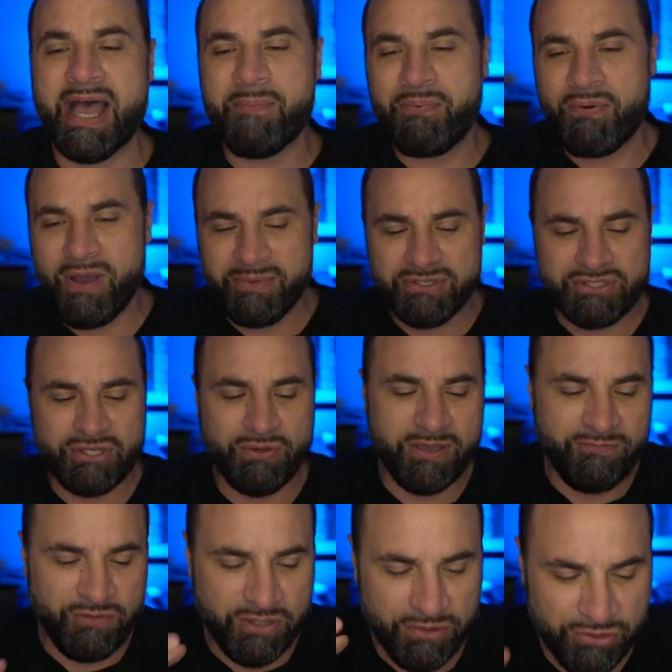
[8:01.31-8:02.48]
I promise you,
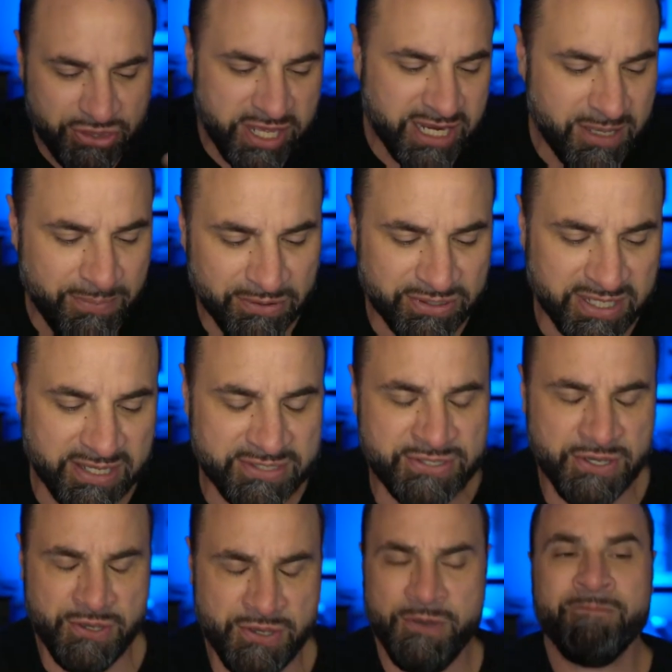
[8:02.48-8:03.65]
if you think about this,
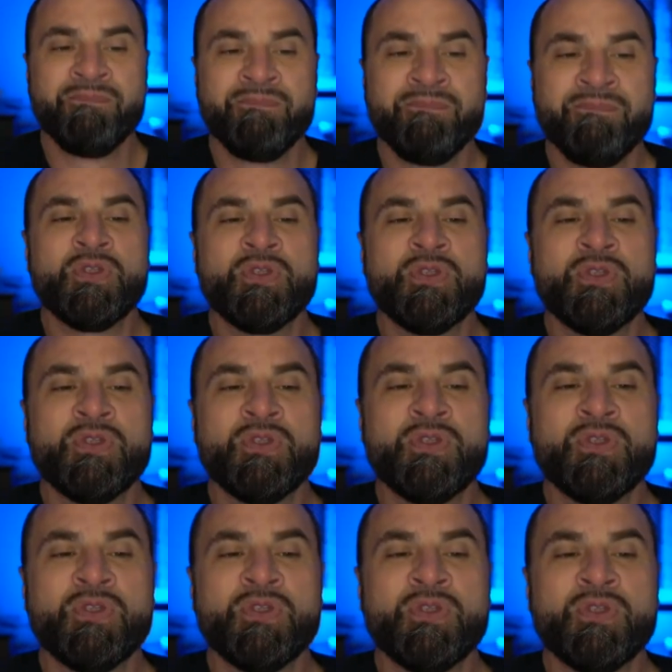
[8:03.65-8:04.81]
we've been
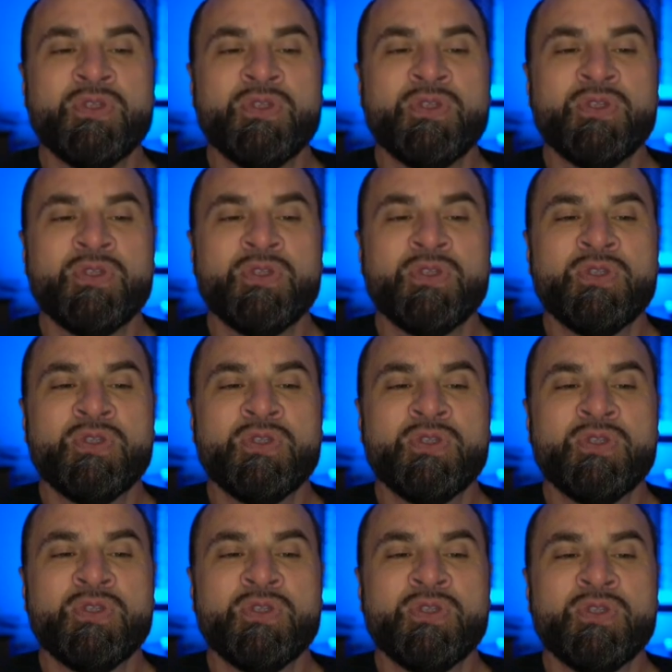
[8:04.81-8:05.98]
teaching people
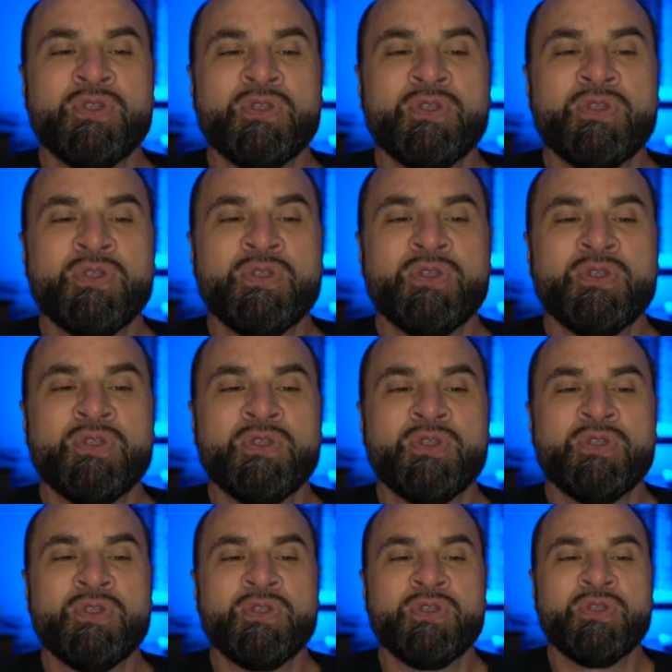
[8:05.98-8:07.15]
why or how to
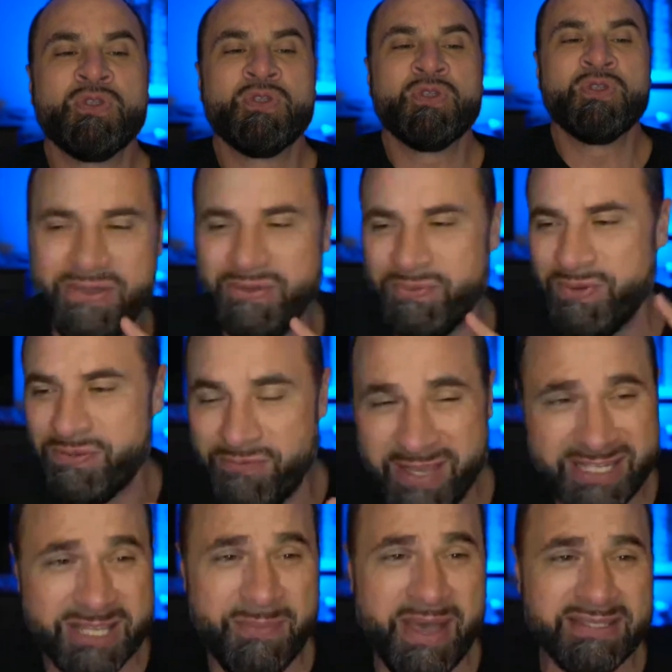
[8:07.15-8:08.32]
deal with
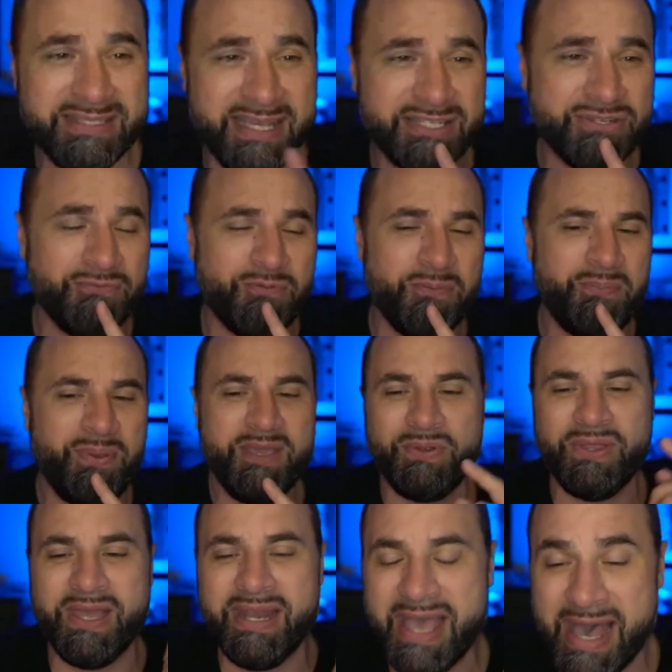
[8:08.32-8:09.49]
victimization from
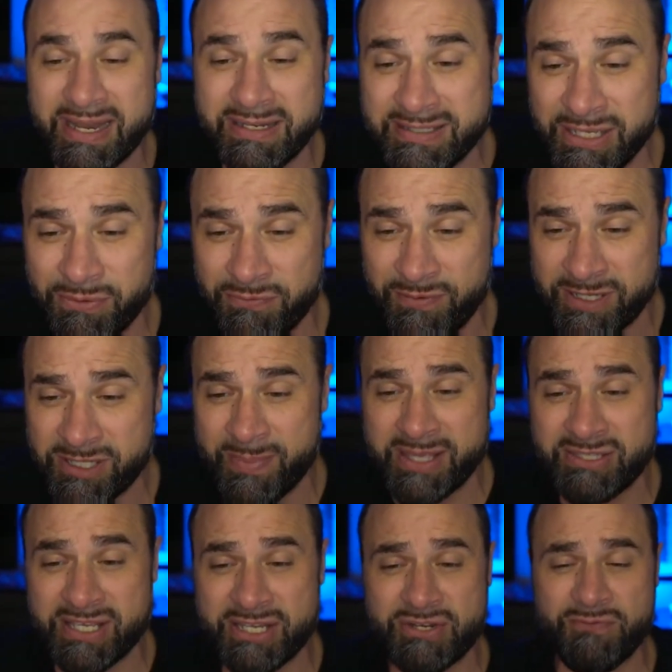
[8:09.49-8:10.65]
people and how to deal with
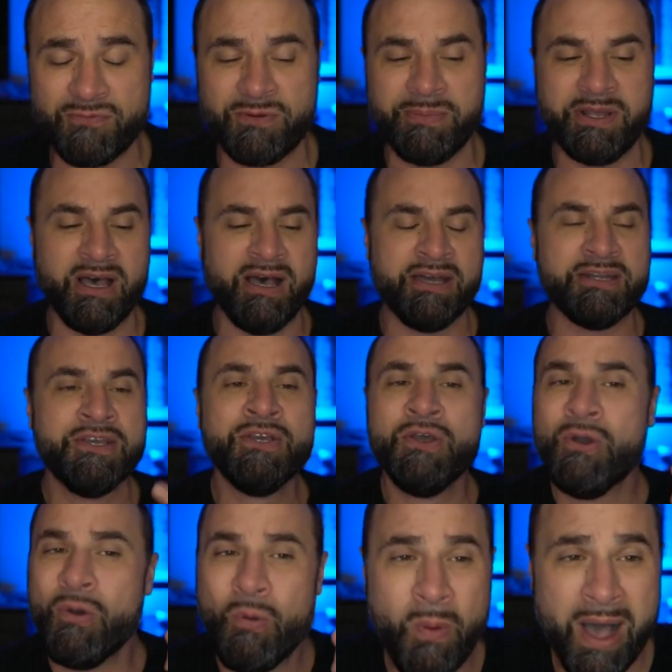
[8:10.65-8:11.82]
victimization from God.
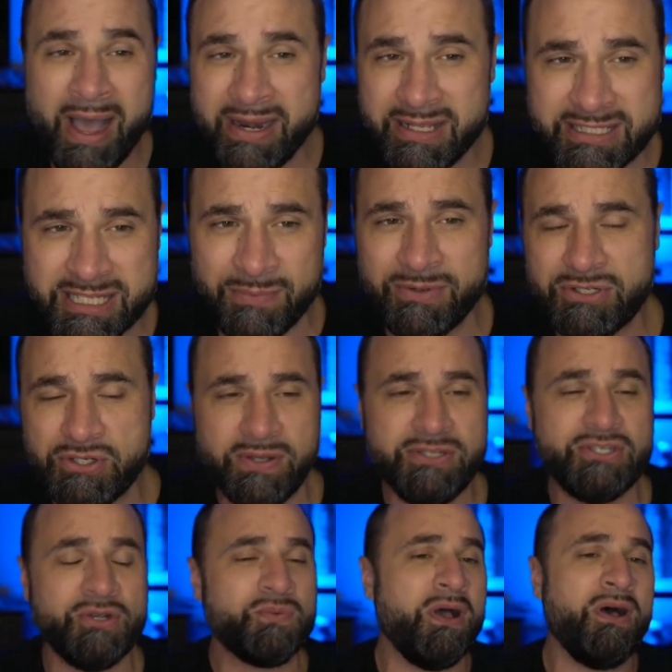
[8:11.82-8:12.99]
Why did someone
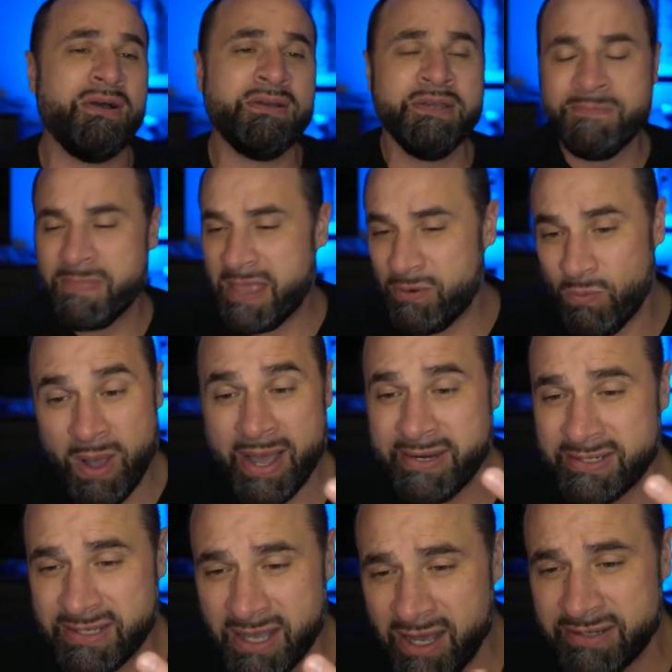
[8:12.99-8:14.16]
treat you wrong? And why
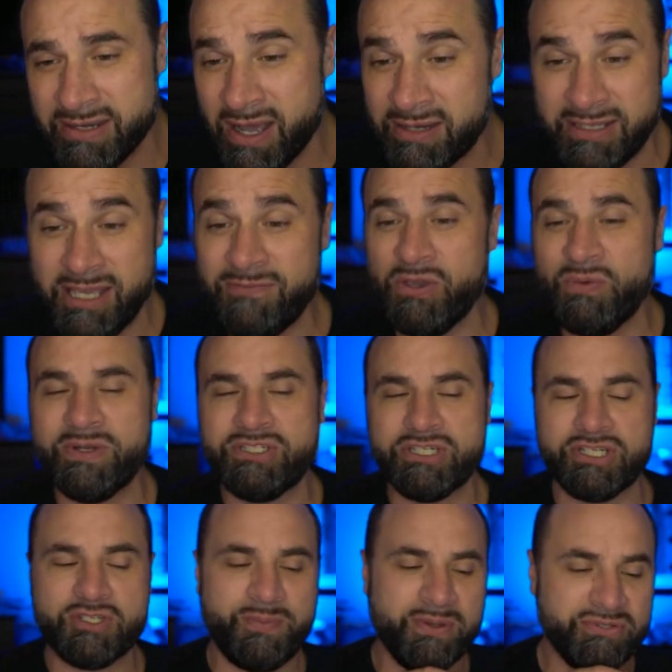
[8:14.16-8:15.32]
did God not give you what
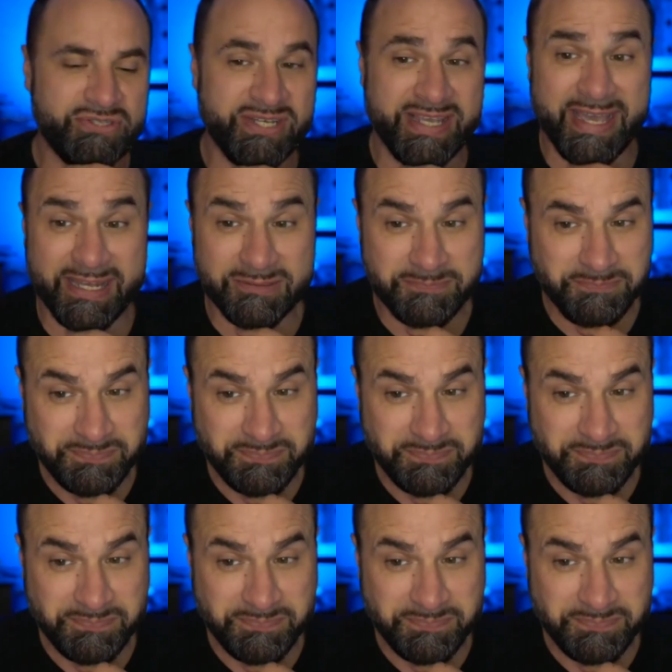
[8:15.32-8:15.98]
you're supposed to get?